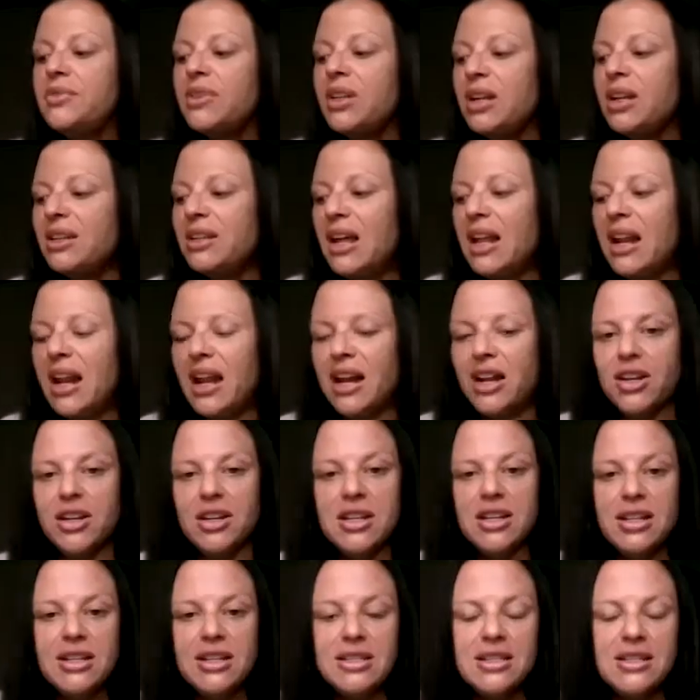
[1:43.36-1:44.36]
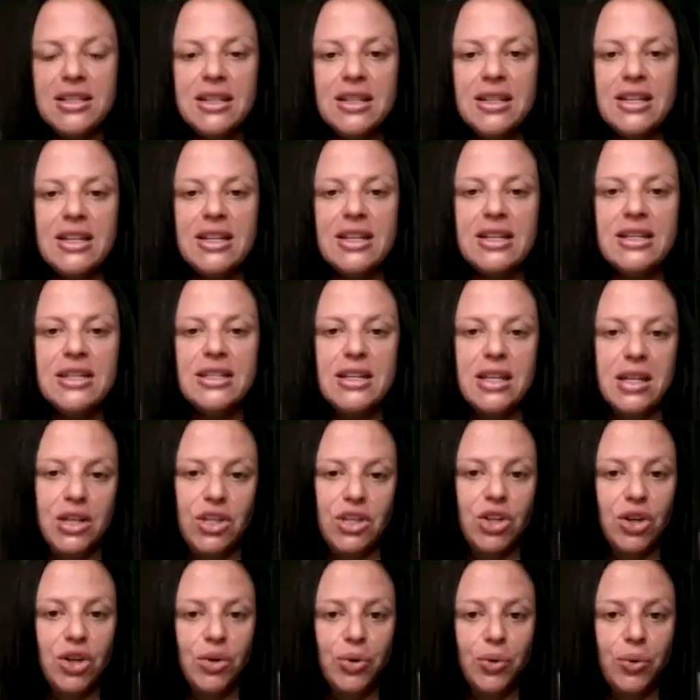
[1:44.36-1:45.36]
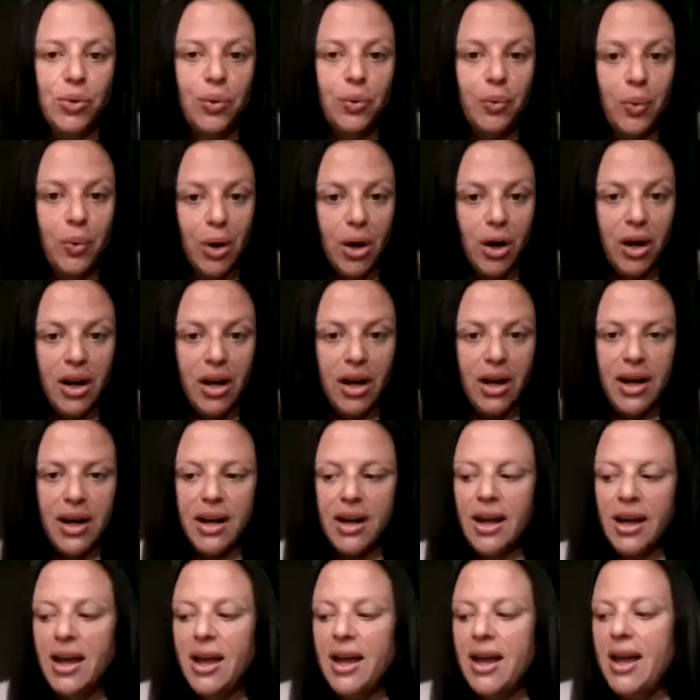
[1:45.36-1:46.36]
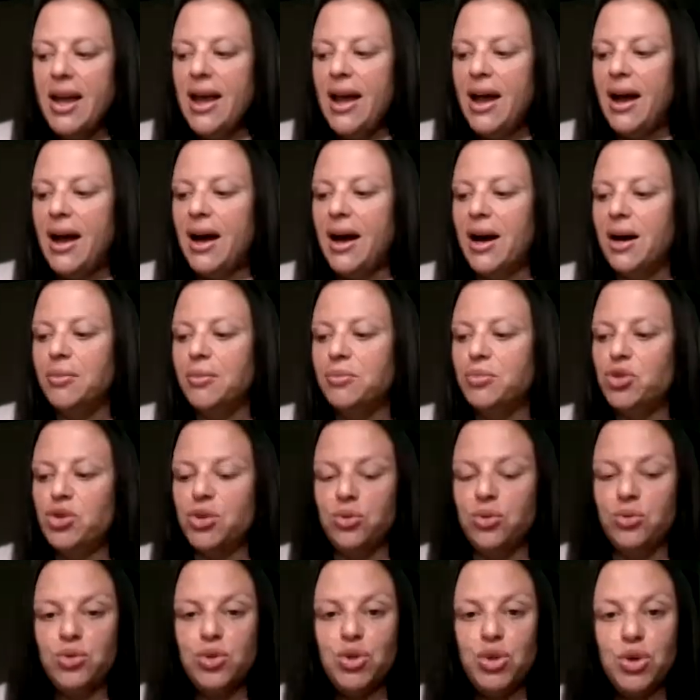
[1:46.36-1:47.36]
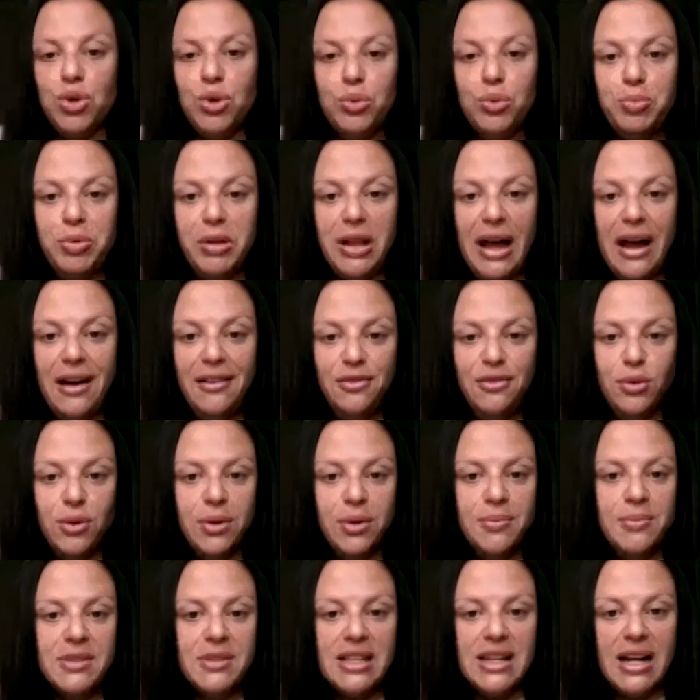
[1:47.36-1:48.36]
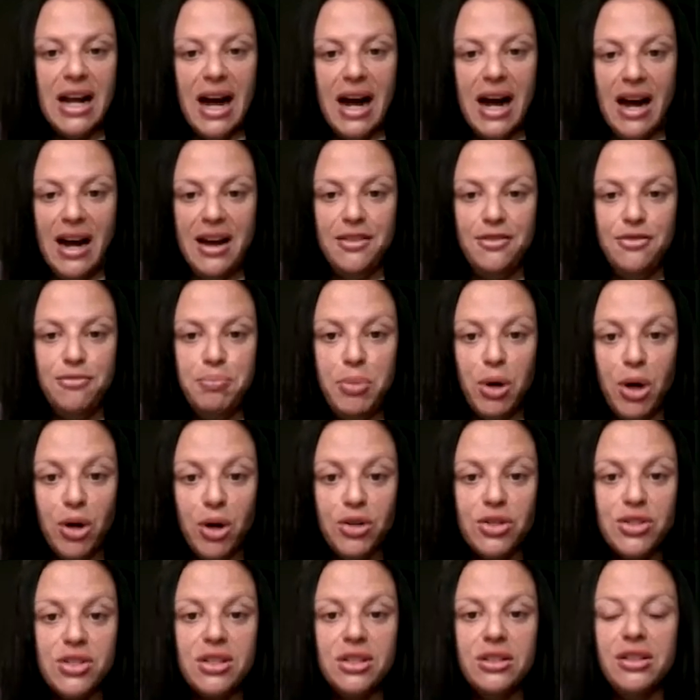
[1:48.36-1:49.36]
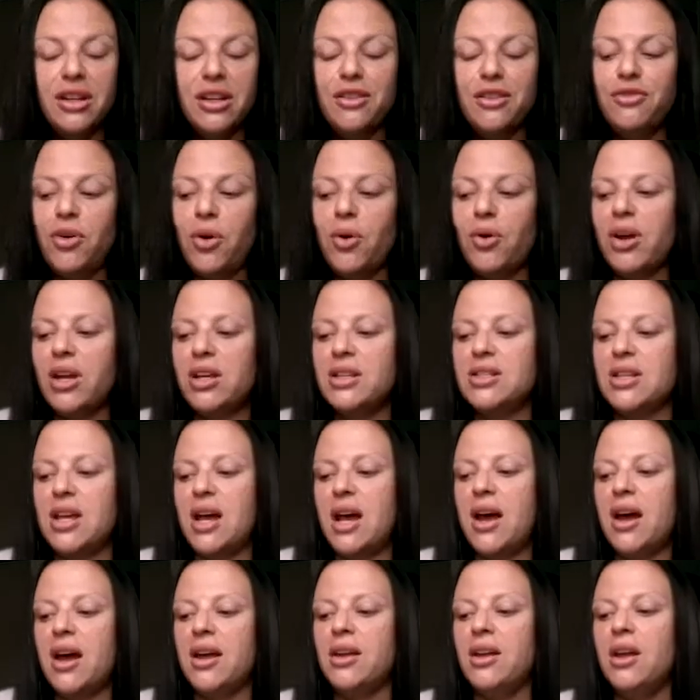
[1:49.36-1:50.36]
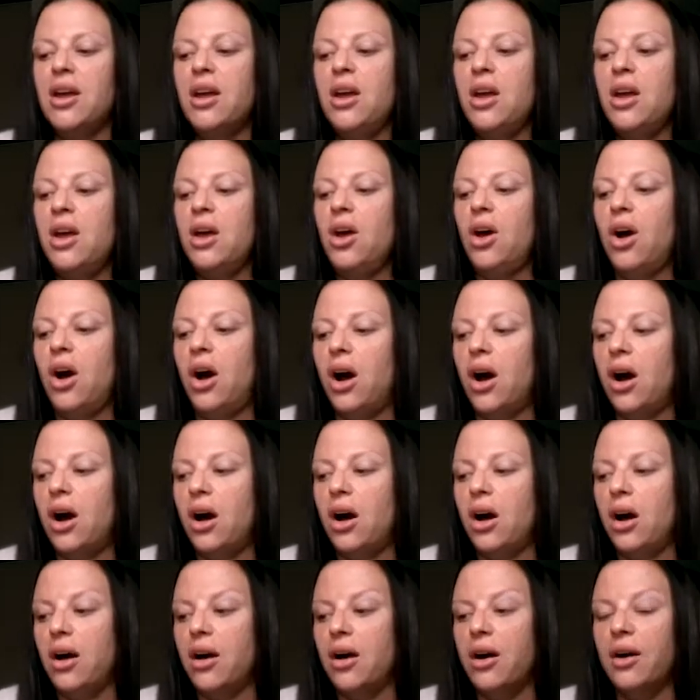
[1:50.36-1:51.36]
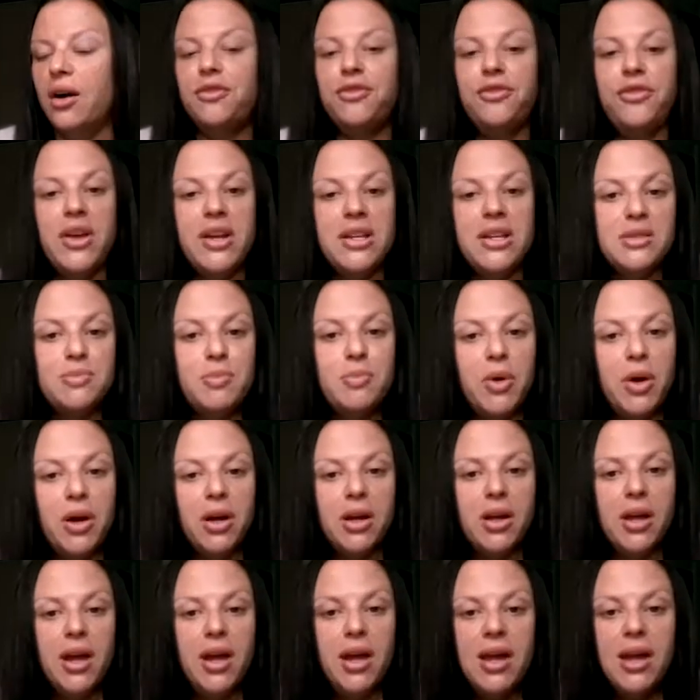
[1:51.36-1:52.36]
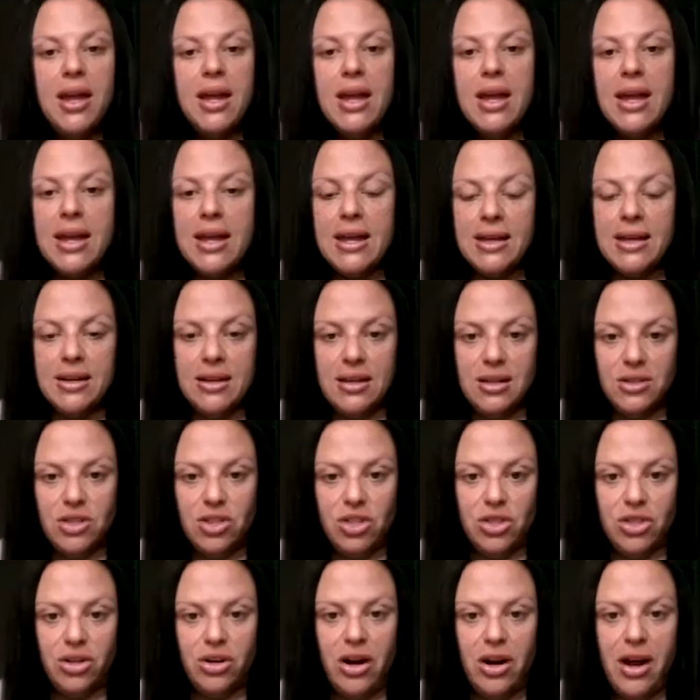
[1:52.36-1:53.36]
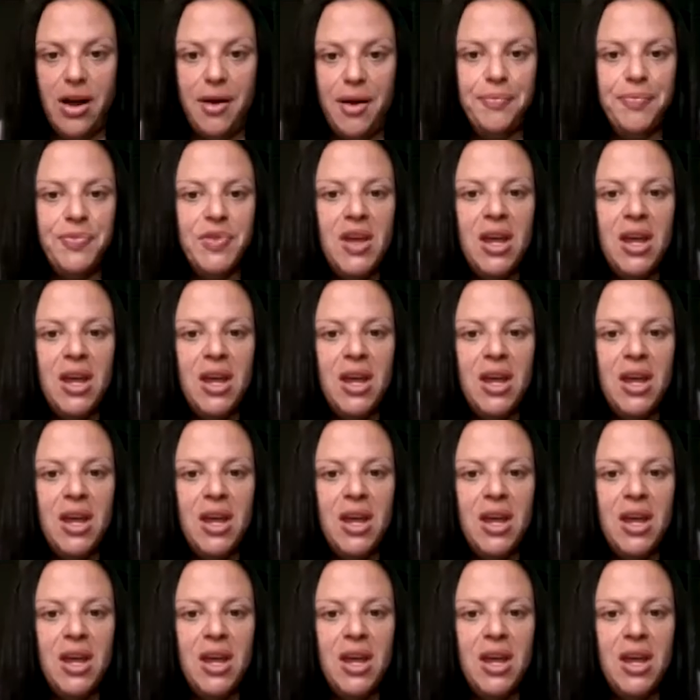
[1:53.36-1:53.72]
that I could easily continue working. So 2 platforms that I personally focus on are Facebook and Instagram.